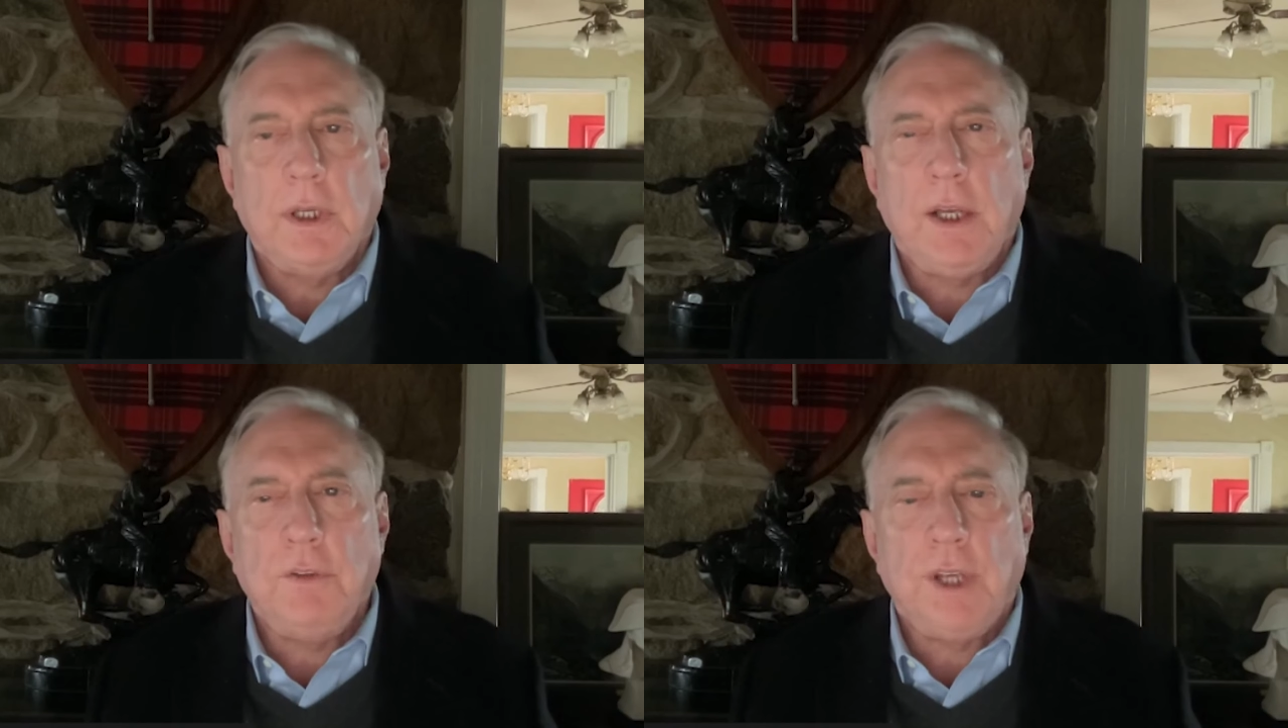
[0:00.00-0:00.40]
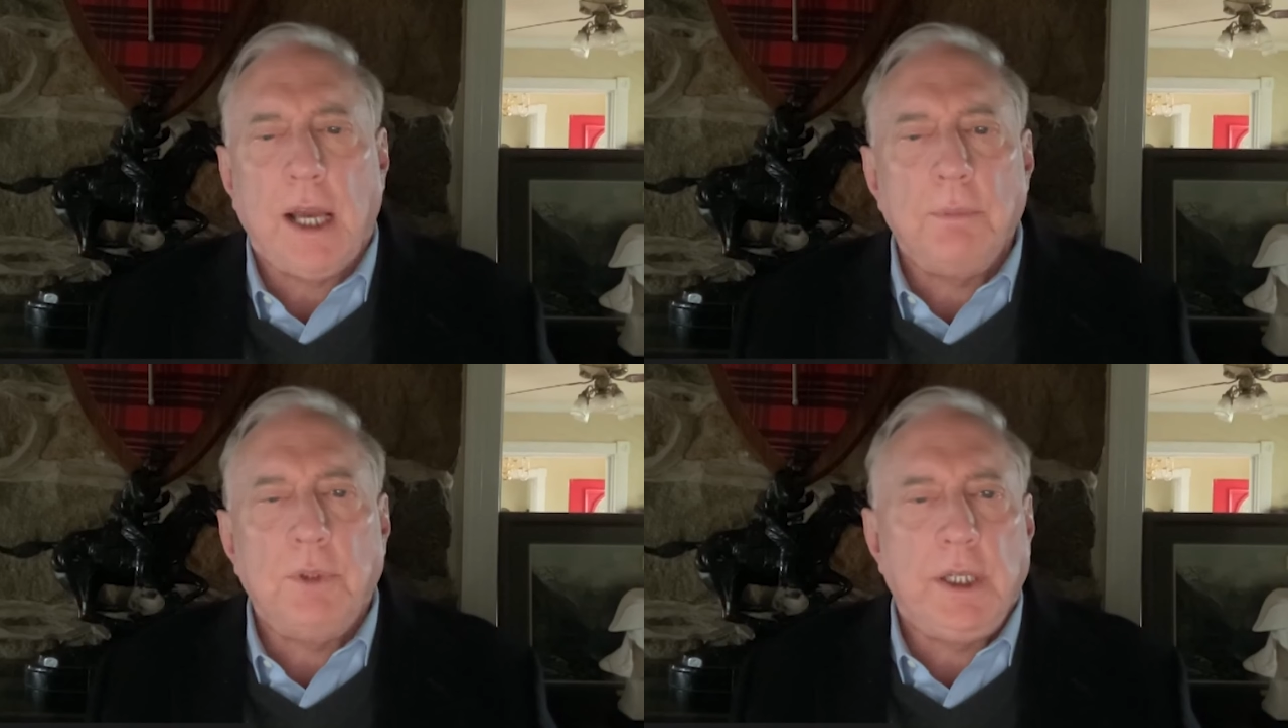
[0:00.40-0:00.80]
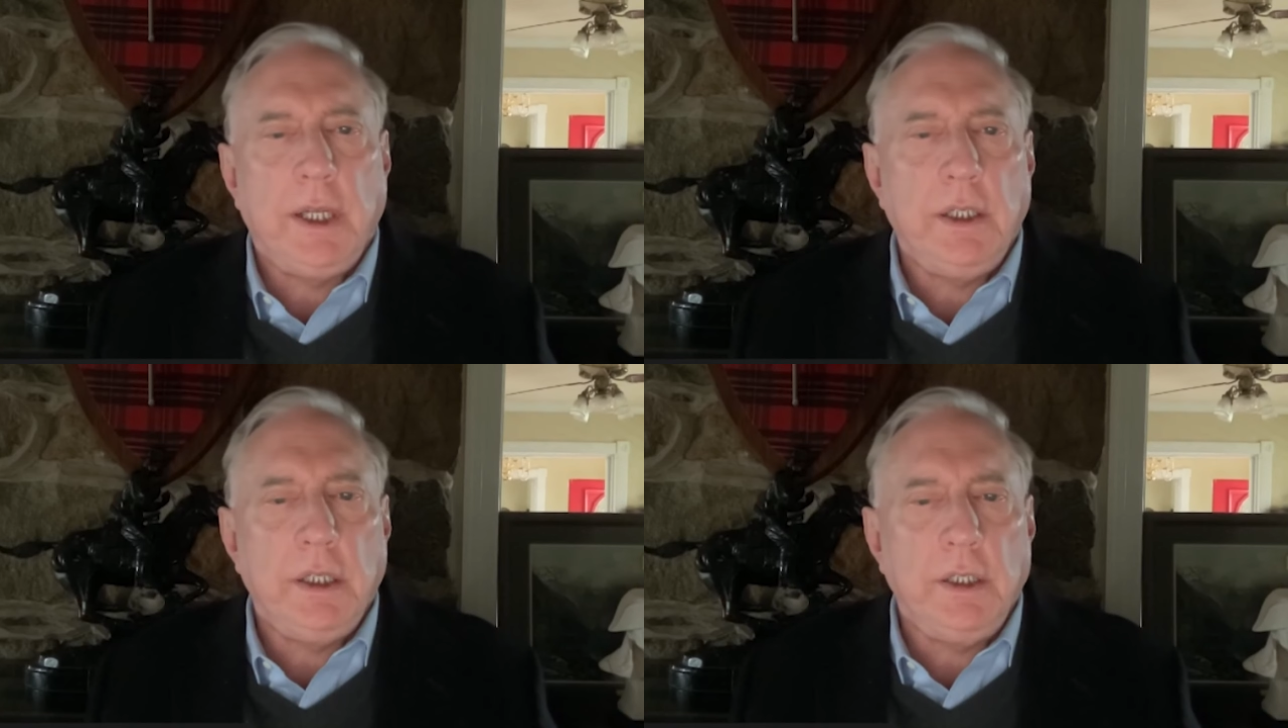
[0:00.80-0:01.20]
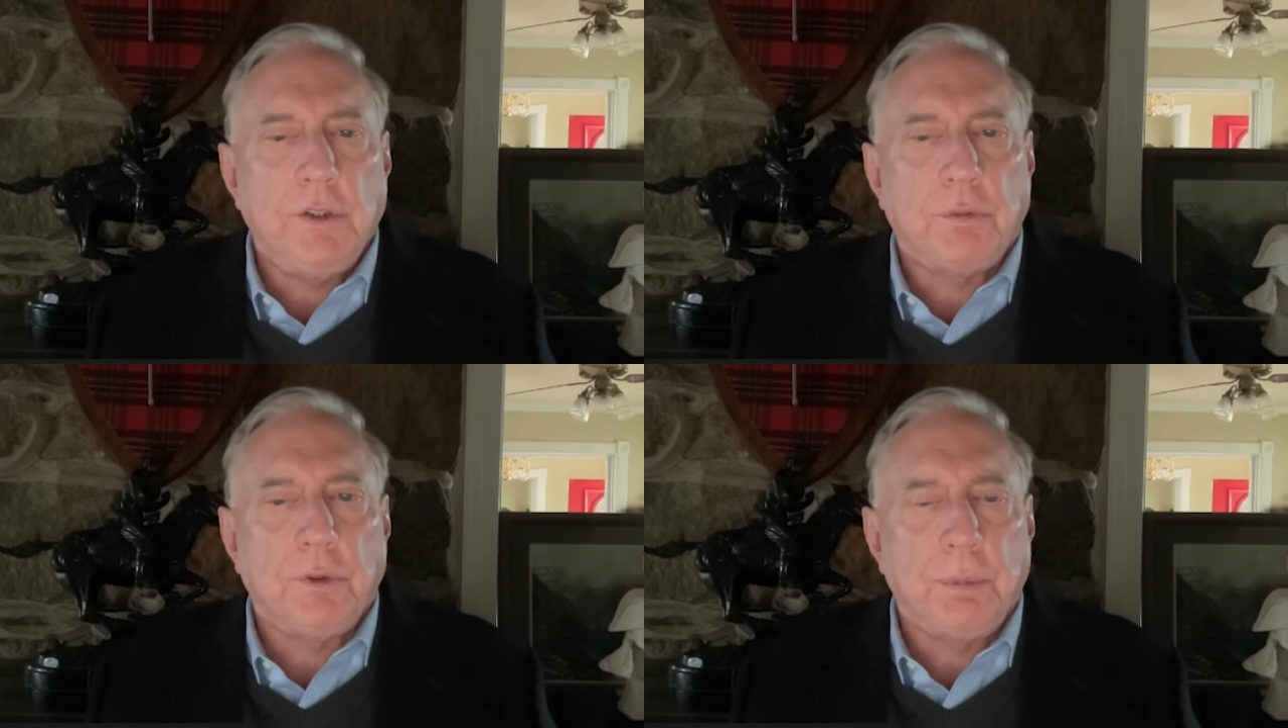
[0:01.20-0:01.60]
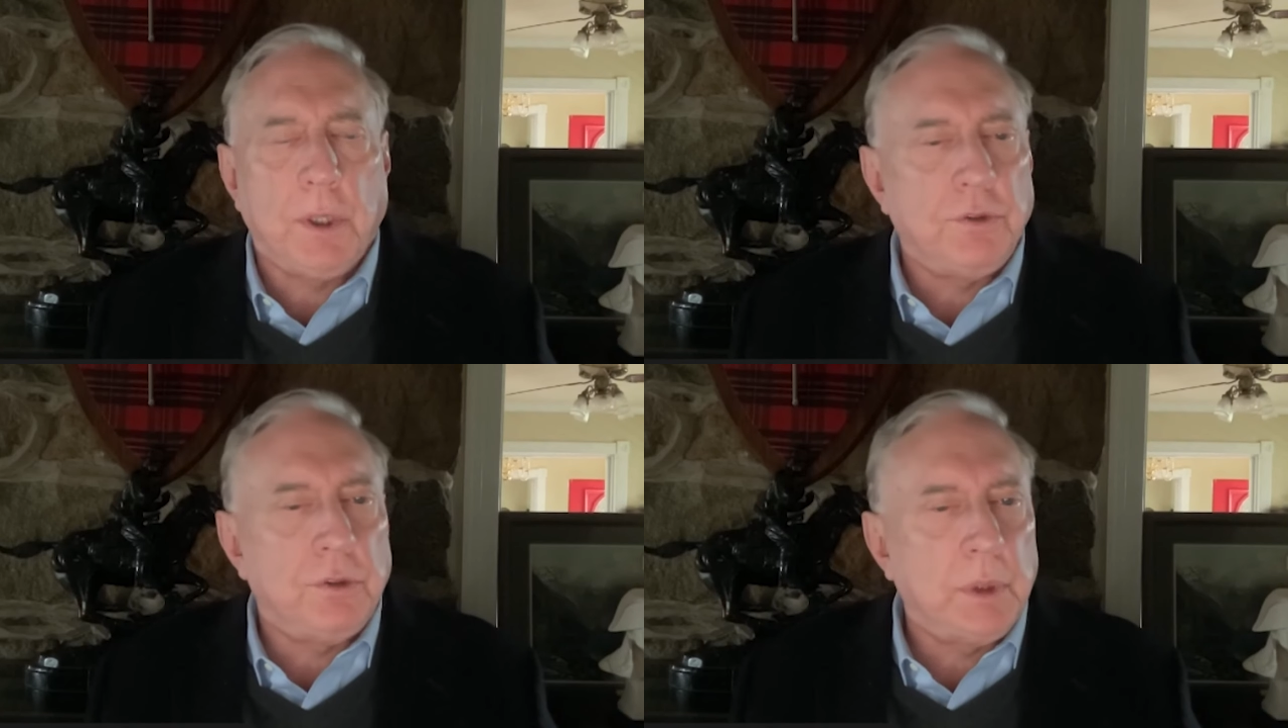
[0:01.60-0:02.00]
has abdicated its
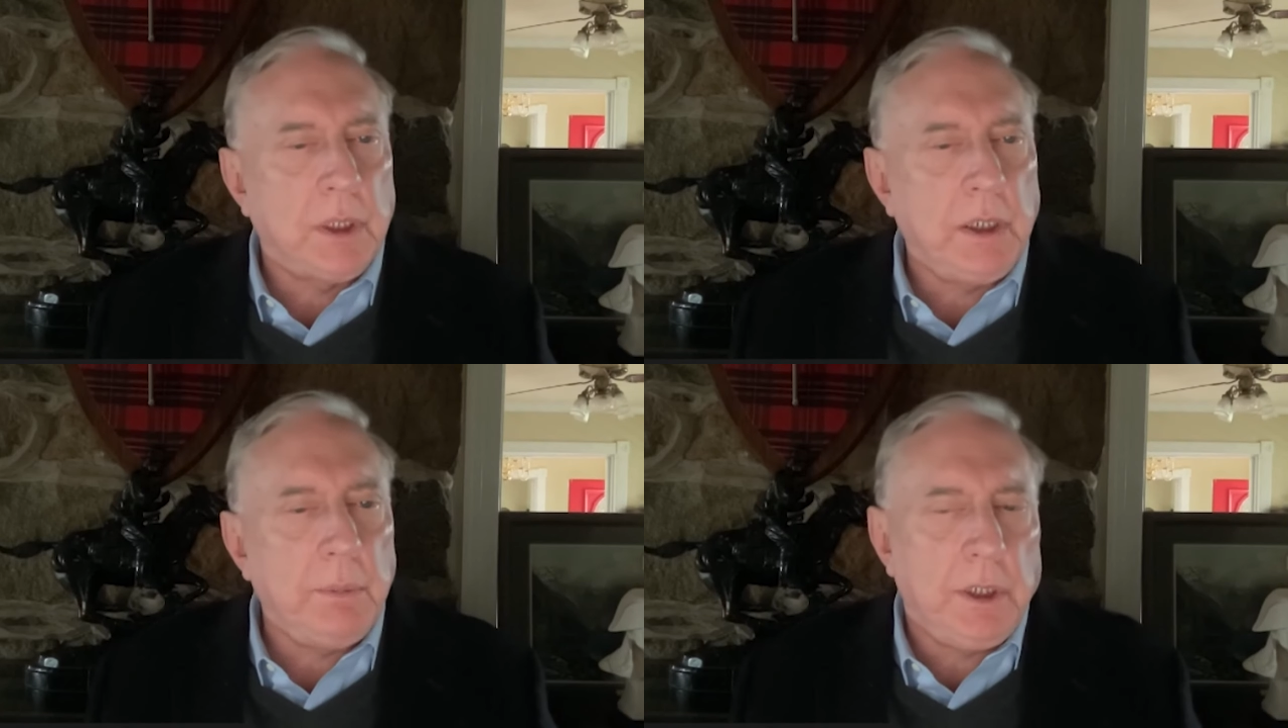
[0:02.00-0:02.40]
responsibility